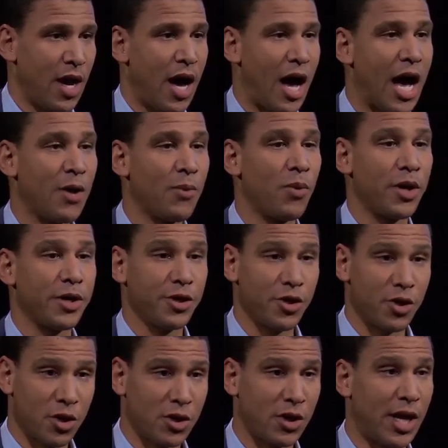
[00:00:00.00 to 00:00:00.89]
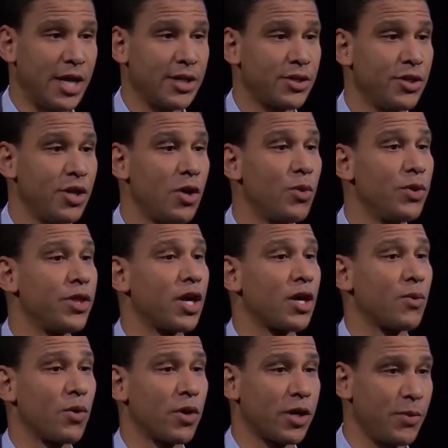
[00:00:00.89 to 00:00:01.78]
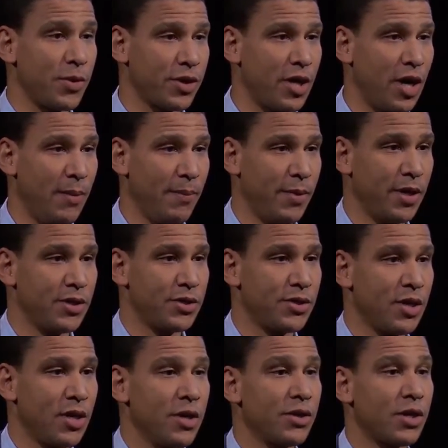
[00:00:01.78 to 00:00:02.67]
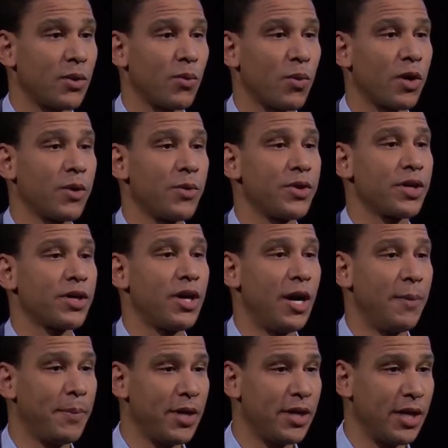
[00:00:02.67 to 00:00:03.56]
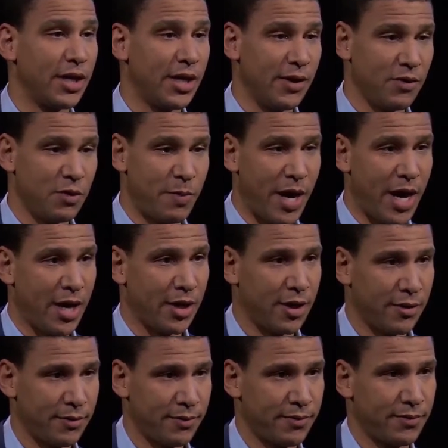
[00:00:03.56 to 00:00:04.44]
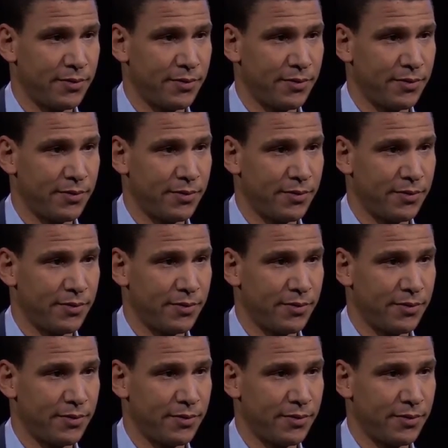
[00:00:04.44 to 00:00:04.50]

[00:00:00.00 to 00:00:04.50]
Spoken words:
I want your clients to know when they're working with Compass, they're working with a company that gives back.